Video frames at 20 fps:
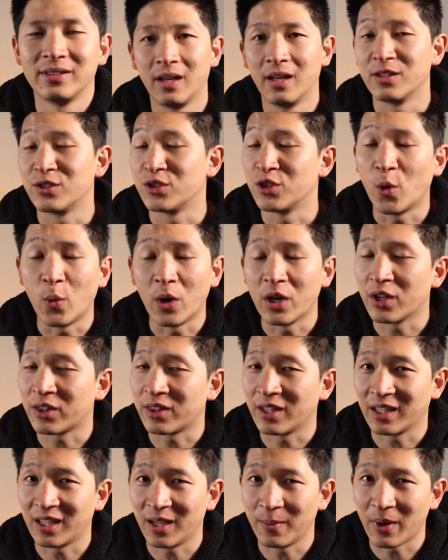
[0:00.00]
It's not what you're
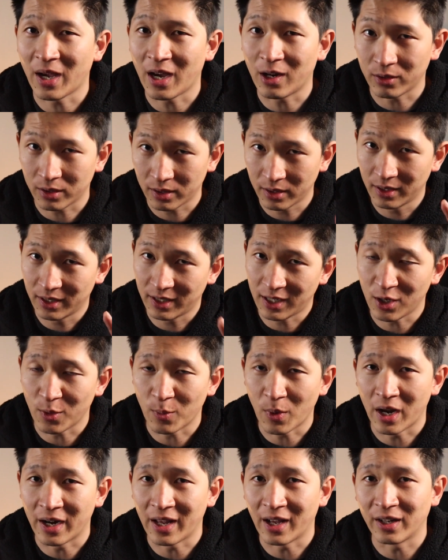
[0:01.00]
thinking about. Get your
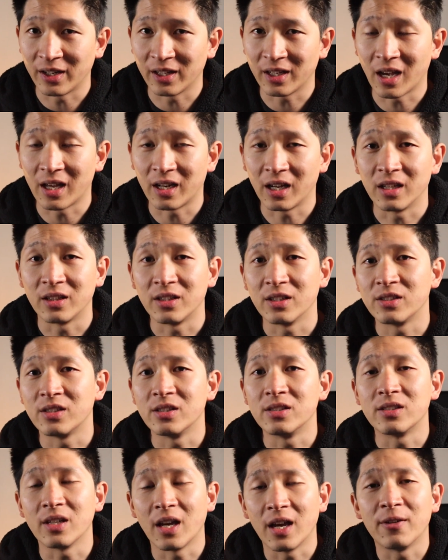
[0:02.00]
mind out of the gutter. This
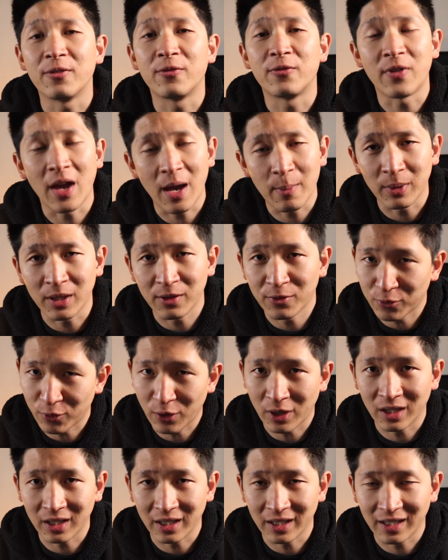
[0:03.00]
is a
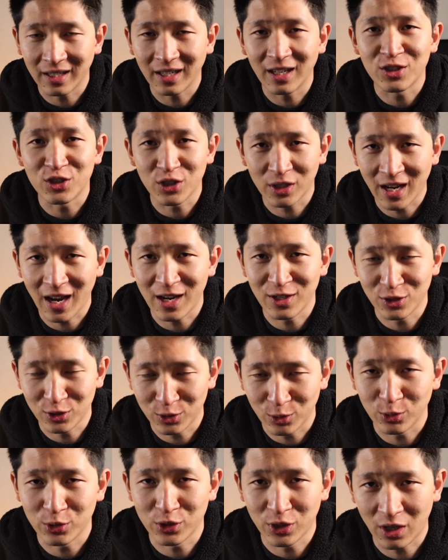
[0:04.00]
family-friendly
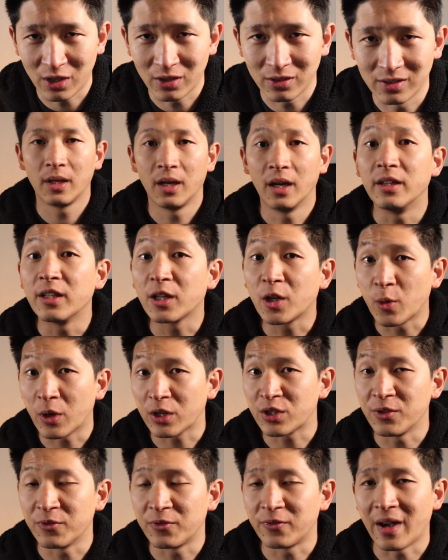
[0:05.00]
educational show. In the
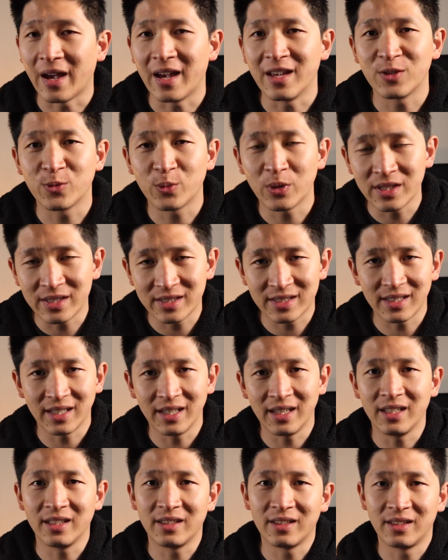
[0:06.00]
correction phase, we
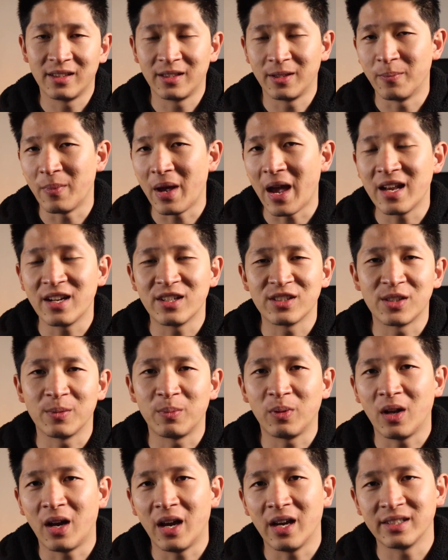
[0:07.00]
see demand and
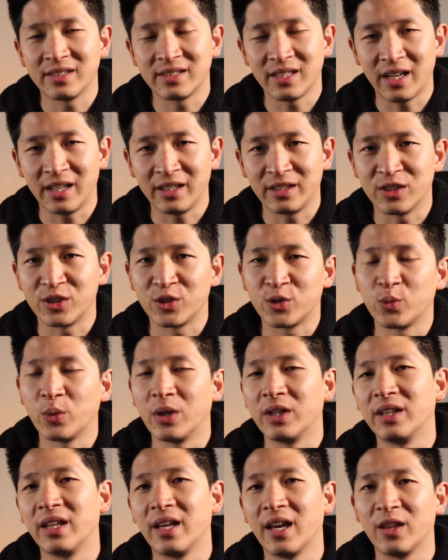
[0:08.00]
supply starting to
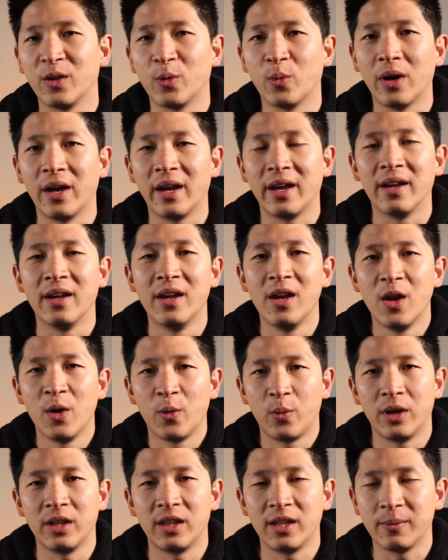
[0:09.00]
swing the other way,
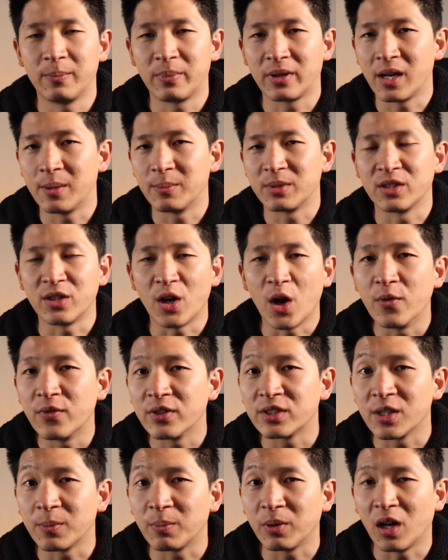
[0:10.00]
where there becomes an
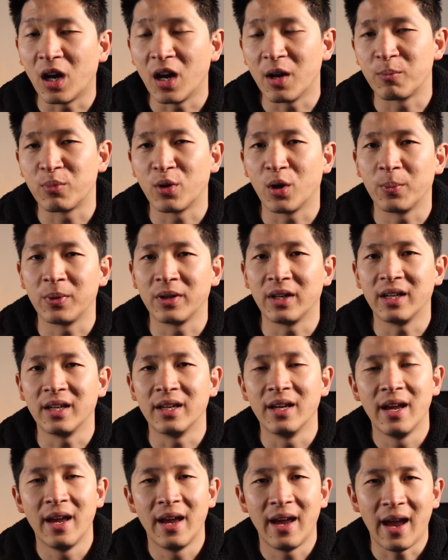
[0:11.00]
oversupply of property
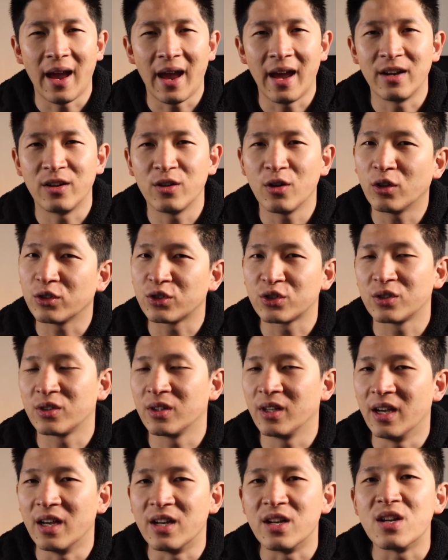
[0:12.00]
and not
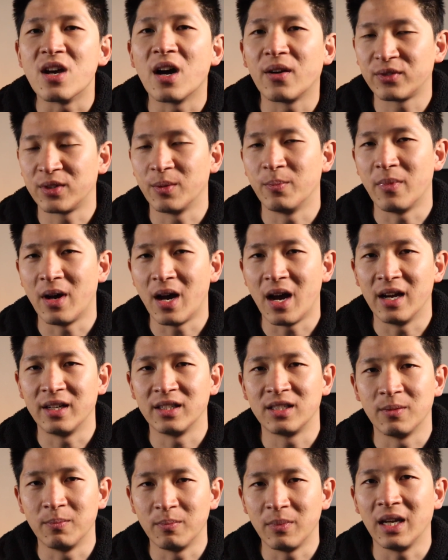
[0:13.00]
enough
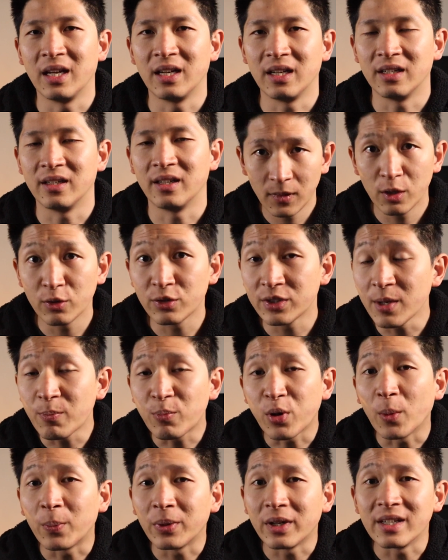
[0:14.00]
demand to meet it. You'll see
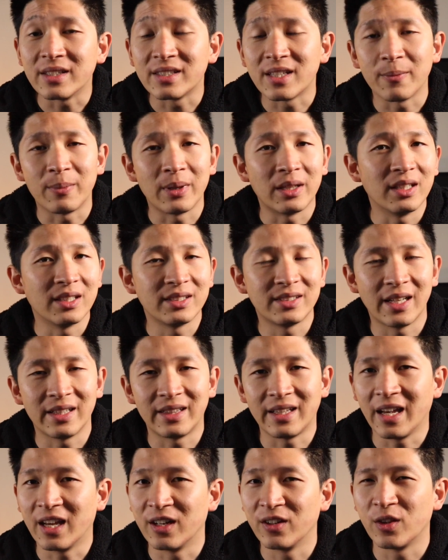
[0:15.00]
properties that have been listed at
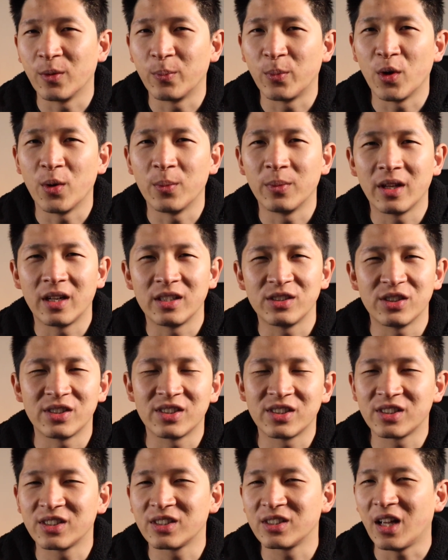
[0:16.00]
the end of the boom that are
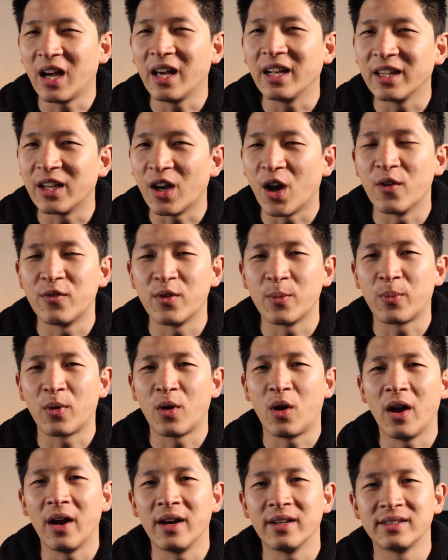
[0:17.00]
just slightly
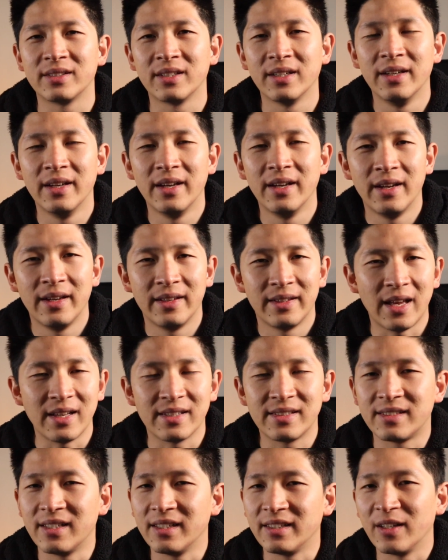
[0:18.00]
overpriced, that
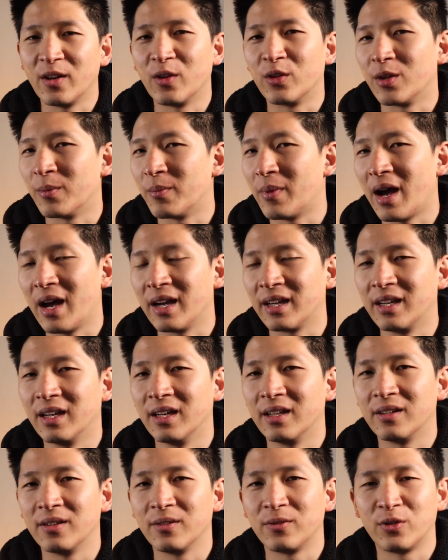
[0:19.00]
sit there on the
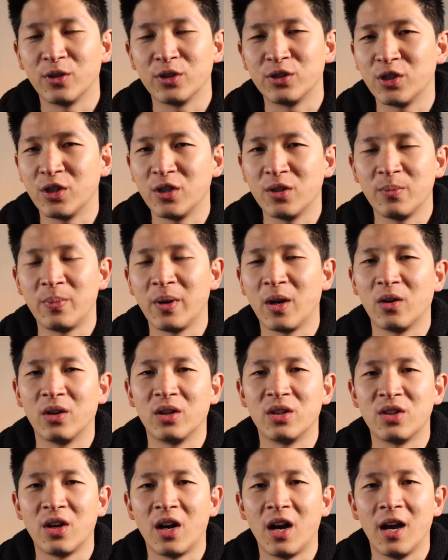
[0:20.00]
market for a certain period
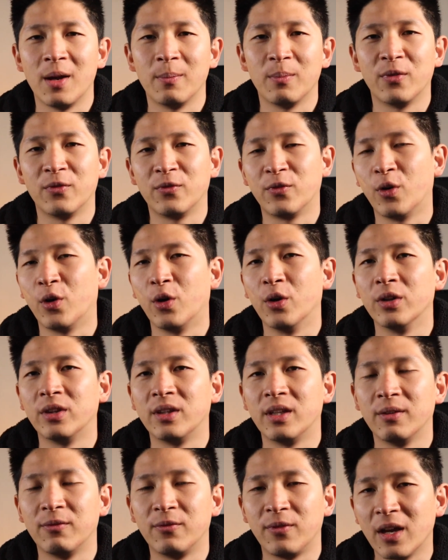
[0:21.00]
of time before
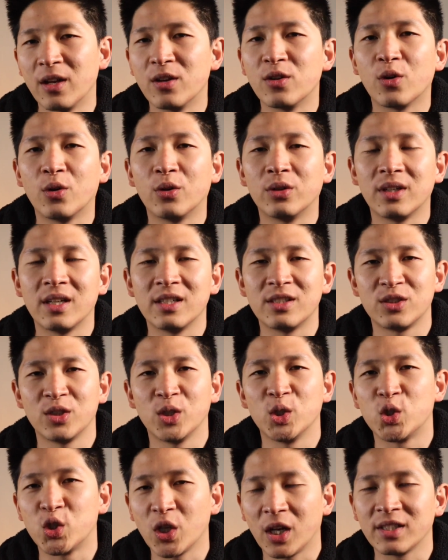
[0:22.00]
the vendor needs to
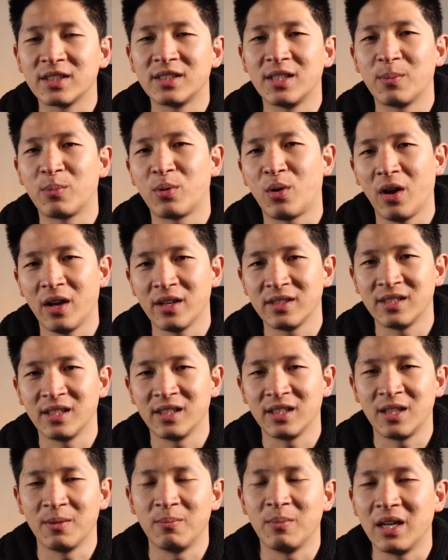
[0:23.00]
adjust their
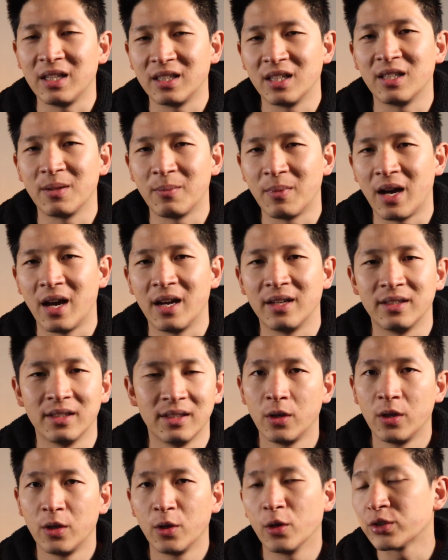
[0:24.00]
pricing to meet the demand.
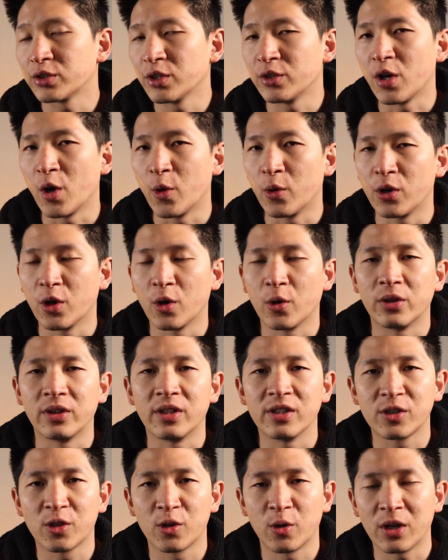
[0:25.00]
You also know you're in
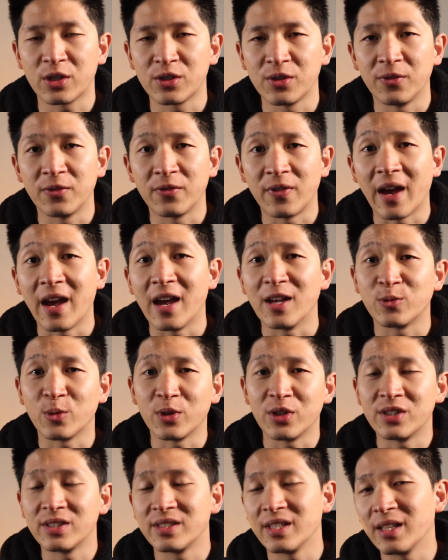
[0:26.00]
this correction phase when
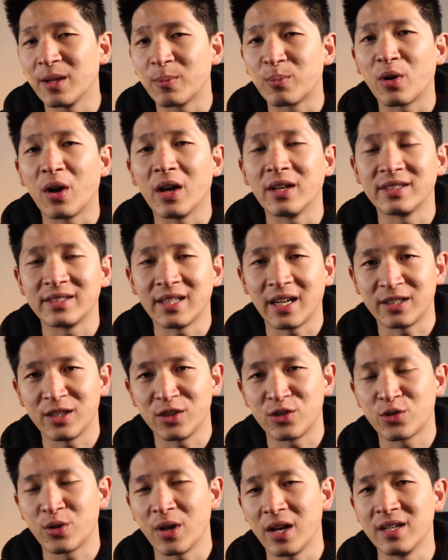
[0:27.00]
you see the price start to
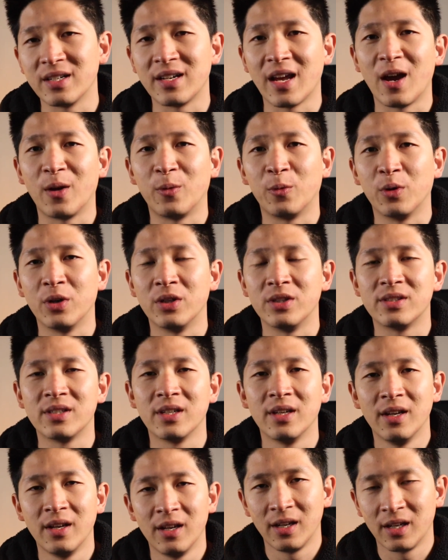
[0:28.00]
trend downwards,
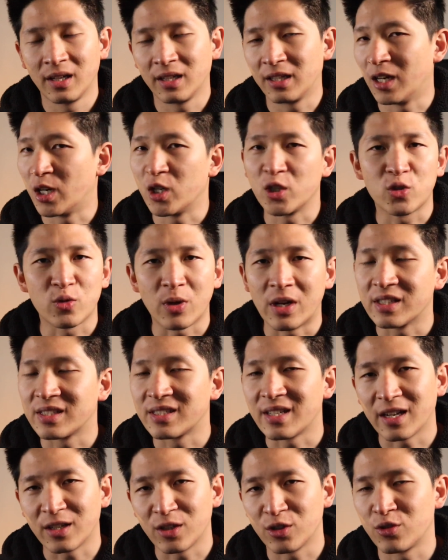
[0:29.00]
clearance rates
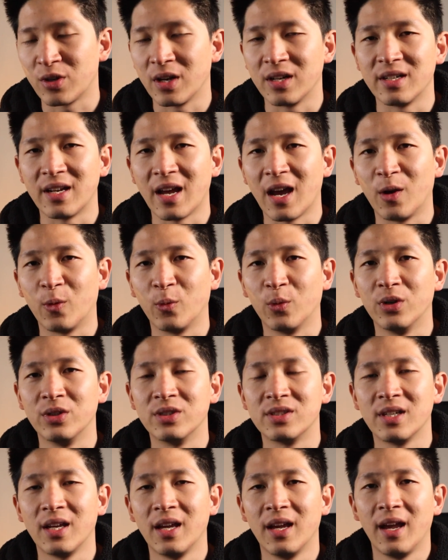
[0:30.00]
start to trend
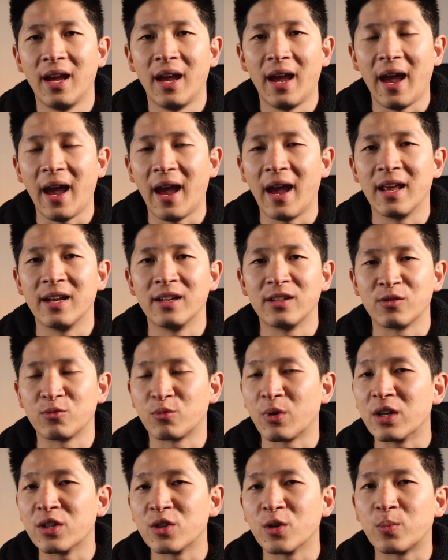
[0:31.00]
downwards, and
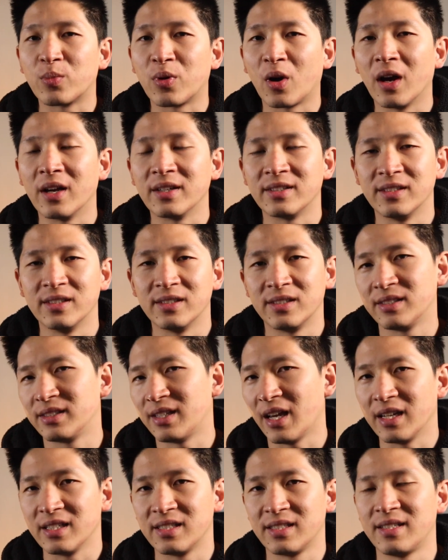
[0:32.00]
rental prices
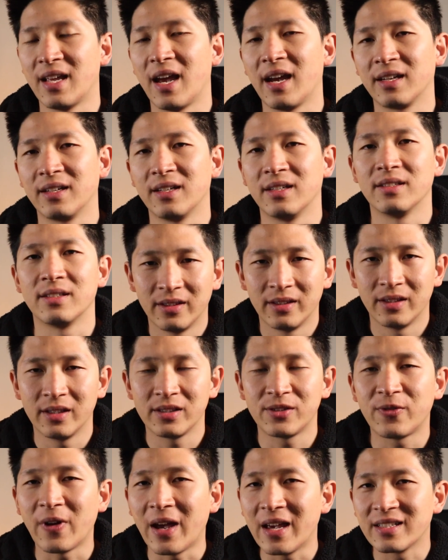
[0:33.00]
stay stagnant.
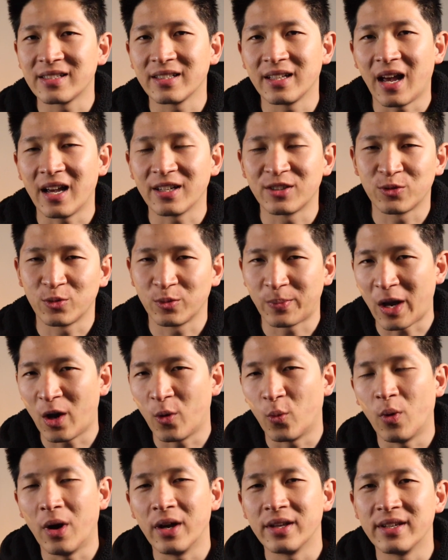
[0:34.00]
This phase lasts about
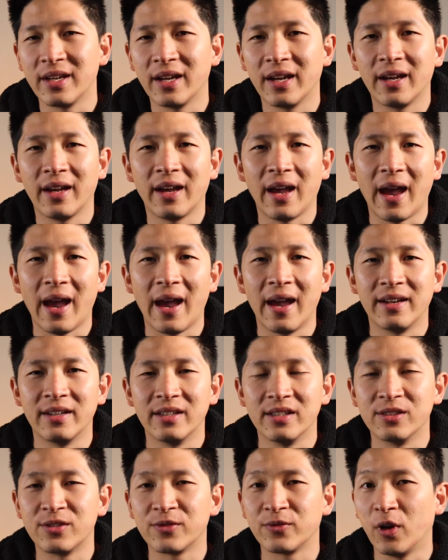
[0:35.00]
1 year and
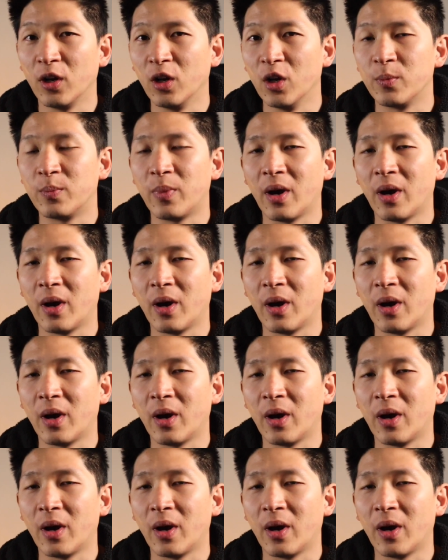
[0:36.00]
is followed